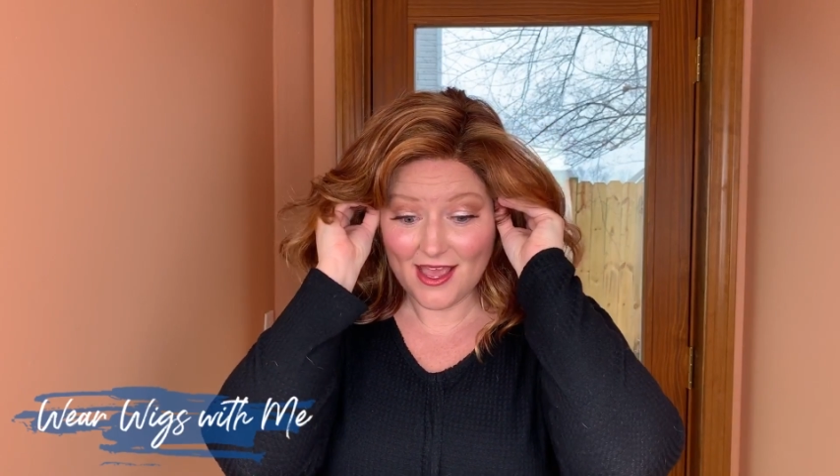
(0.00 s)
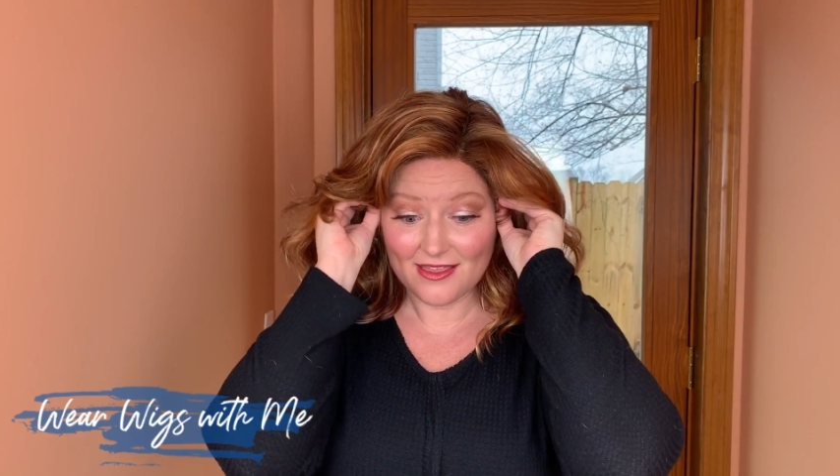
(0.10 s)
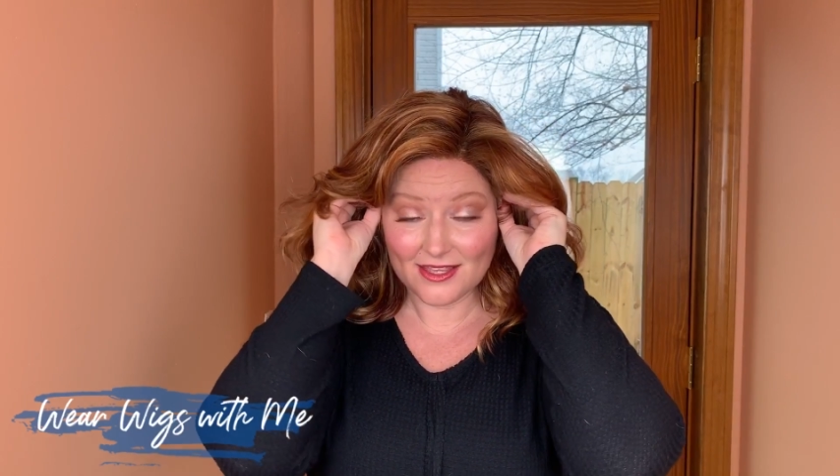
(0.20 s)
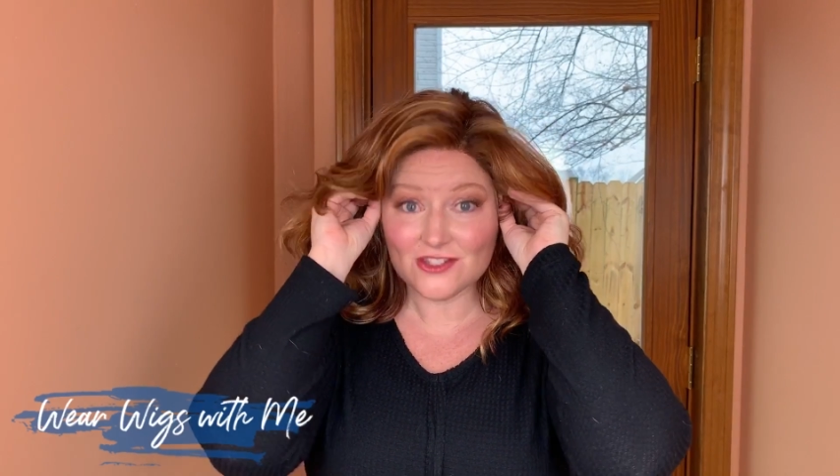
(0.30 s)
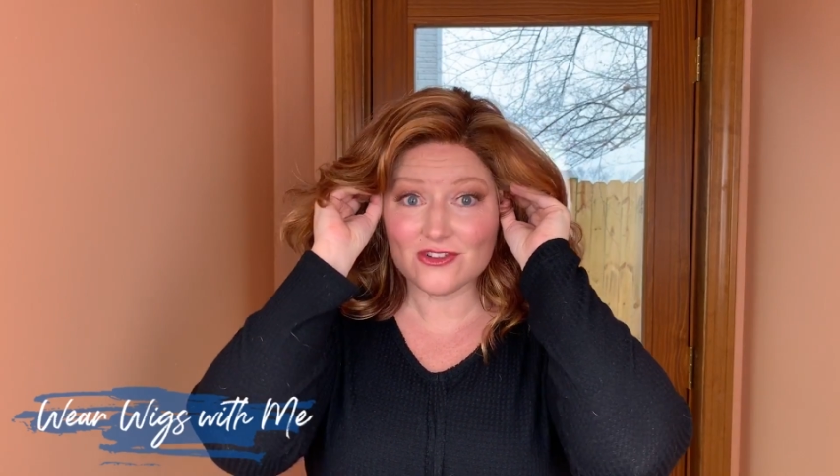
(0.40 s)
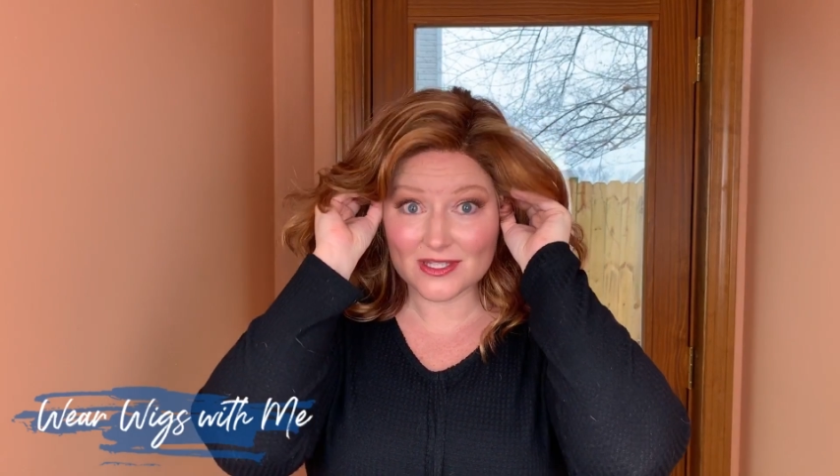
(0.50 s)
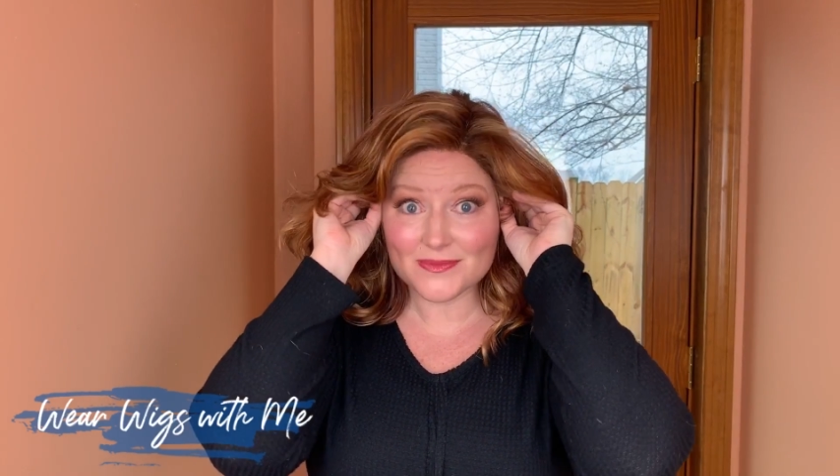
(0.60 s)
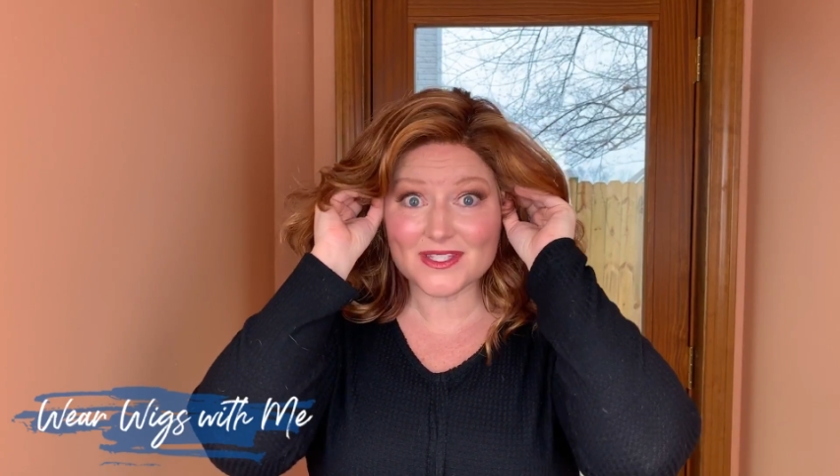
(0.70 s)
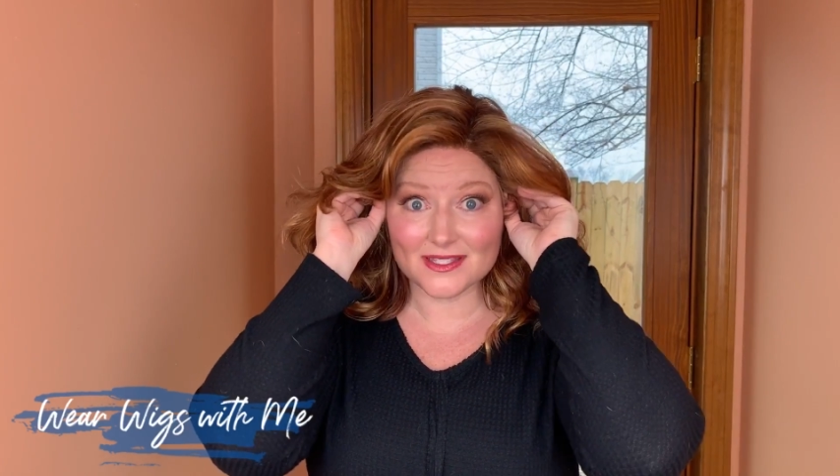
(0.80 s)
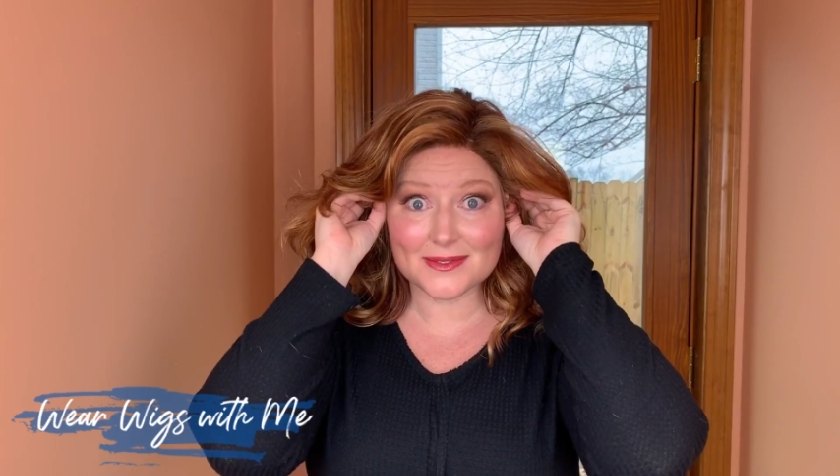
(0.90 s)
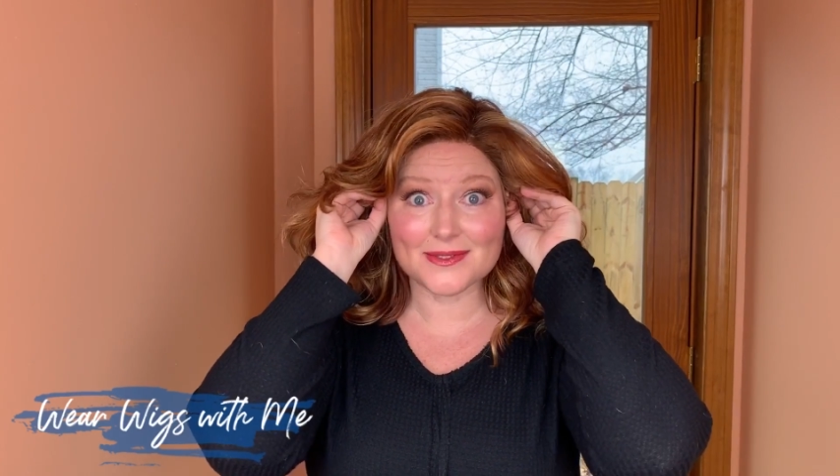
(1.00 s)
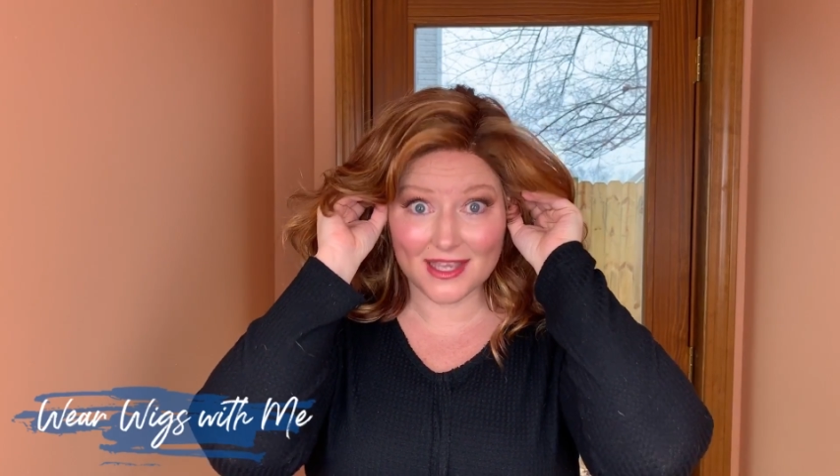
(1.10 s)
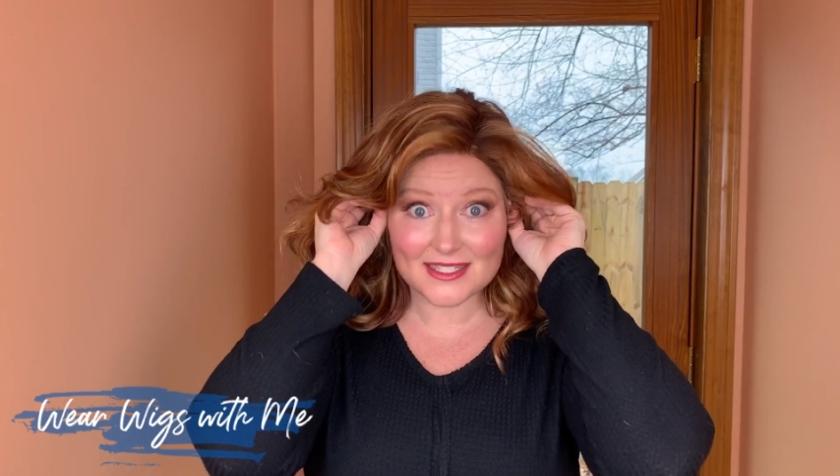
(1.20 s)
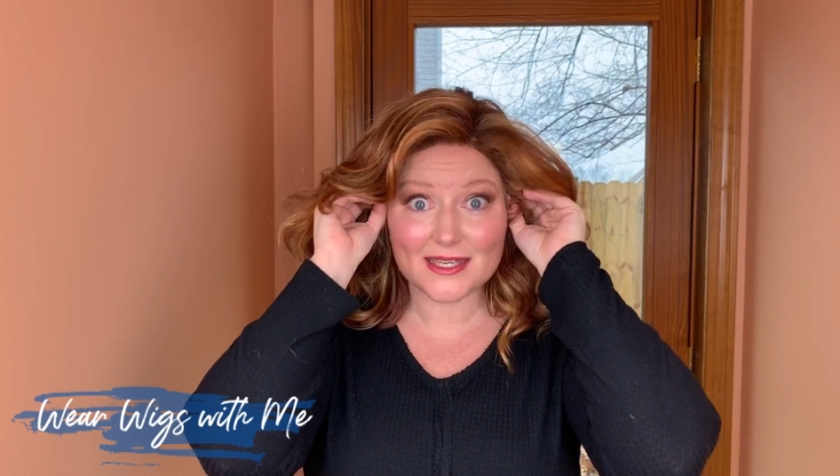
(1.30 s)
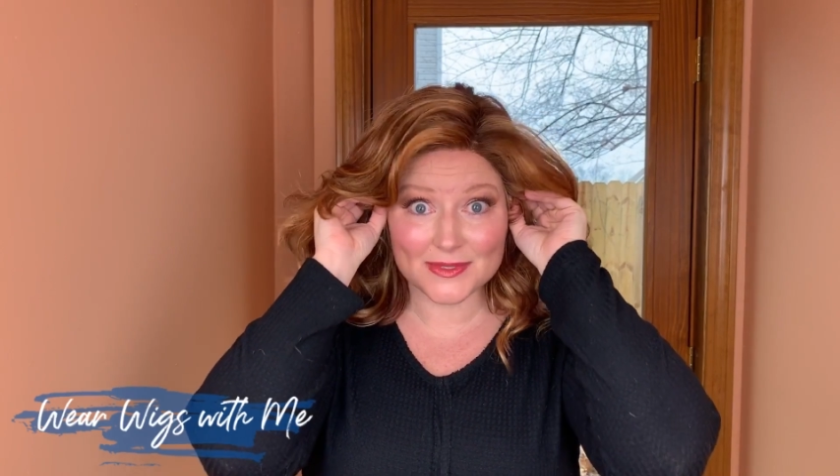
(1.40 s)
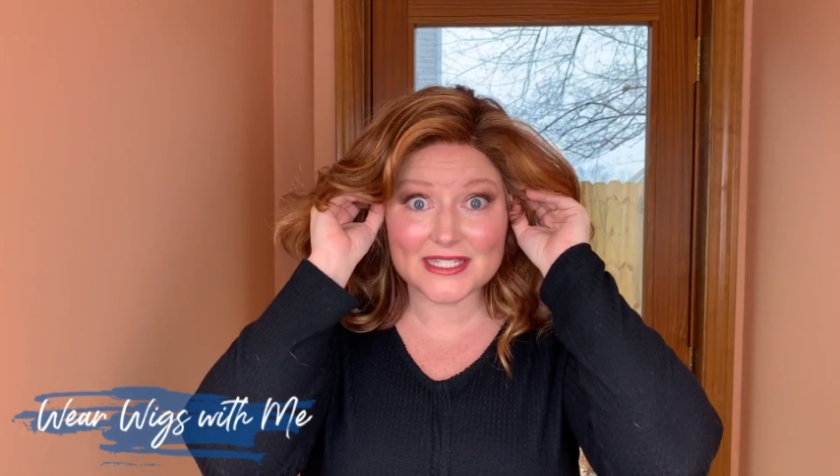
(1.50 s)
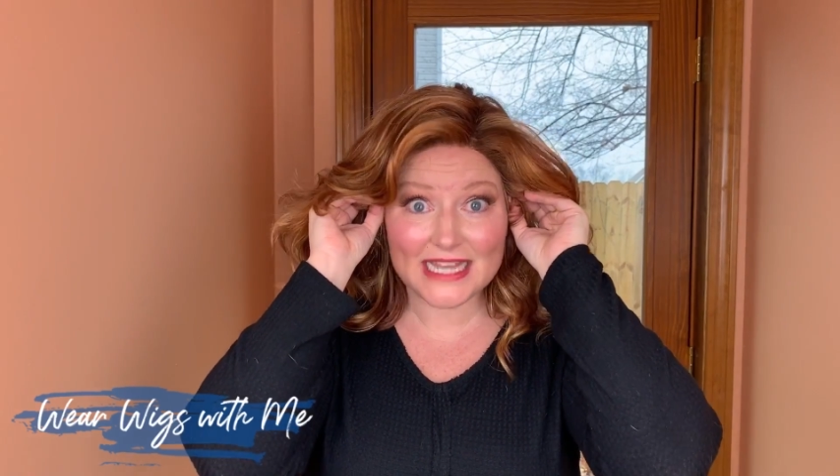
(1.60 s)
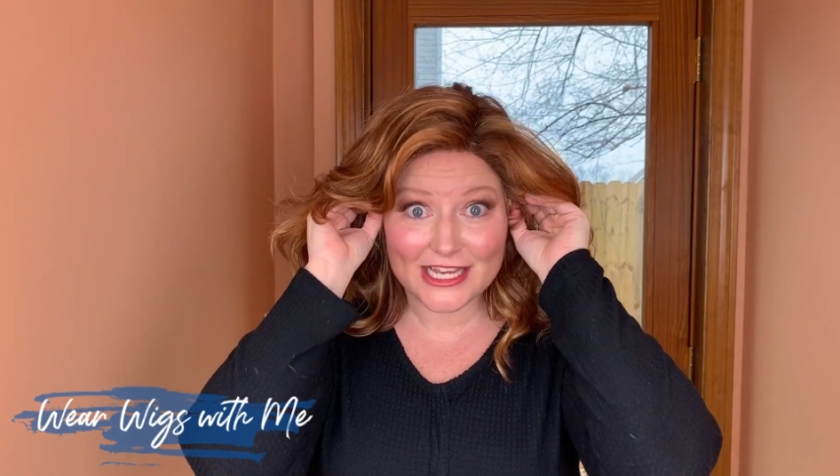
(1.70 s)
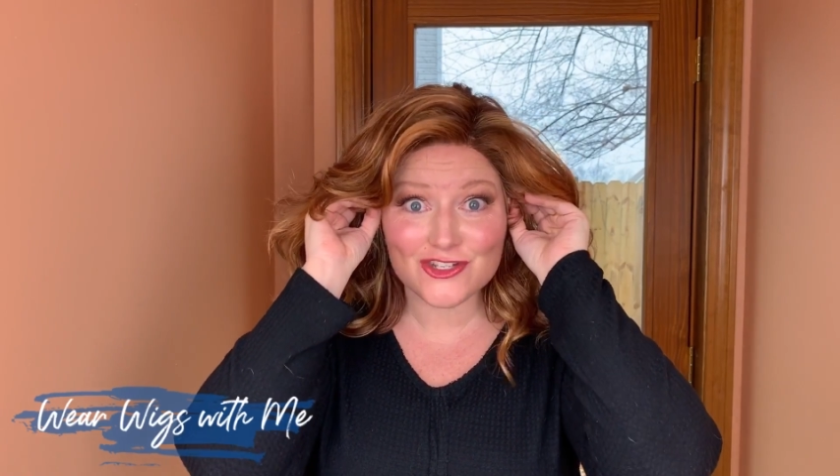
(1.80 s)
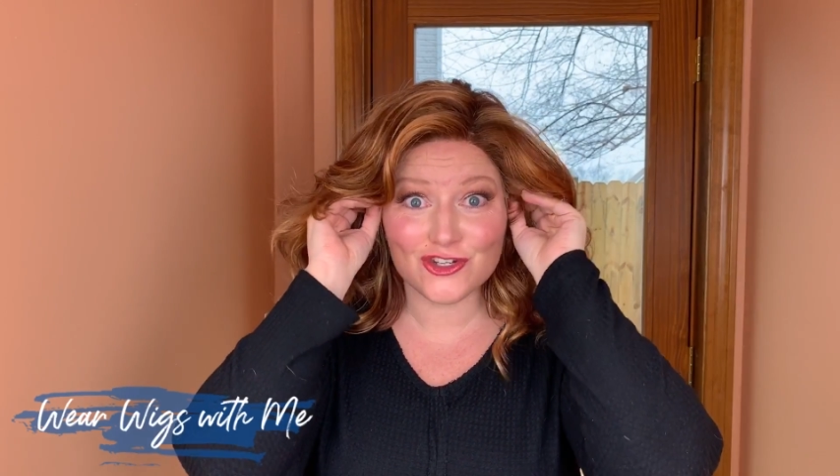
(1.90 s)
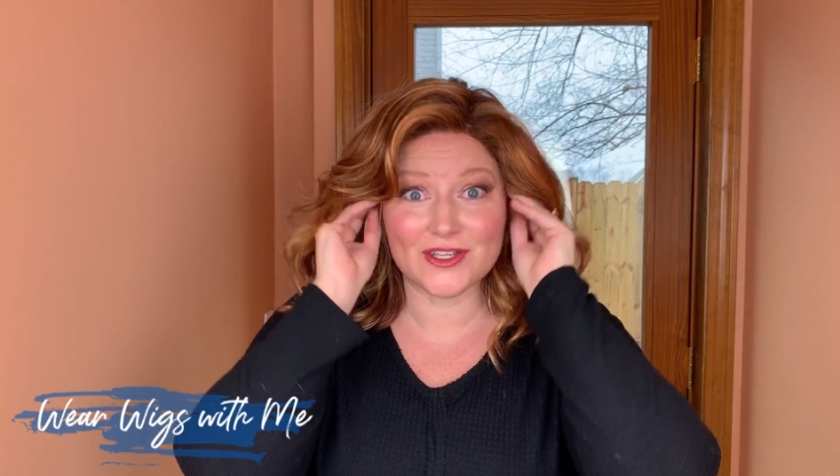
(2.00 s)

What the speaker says: These are some substantial